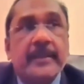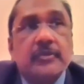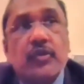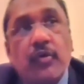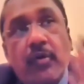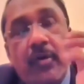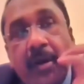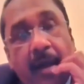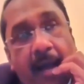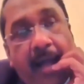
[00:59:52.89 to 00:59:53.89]
So
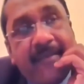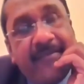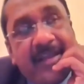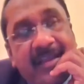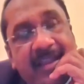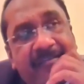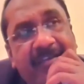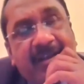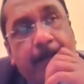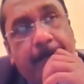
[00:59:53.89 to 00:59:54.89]
I will never
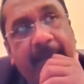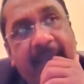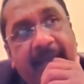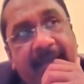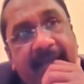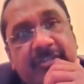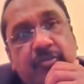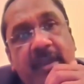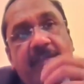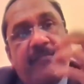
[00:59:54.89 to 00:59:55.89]
compare a
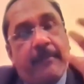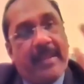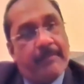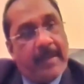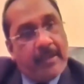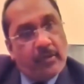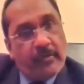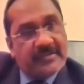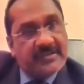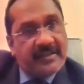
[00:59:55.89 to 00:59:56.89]
student from Ilma
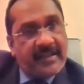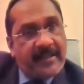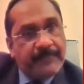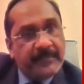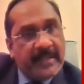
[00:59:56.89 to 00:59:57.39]
University,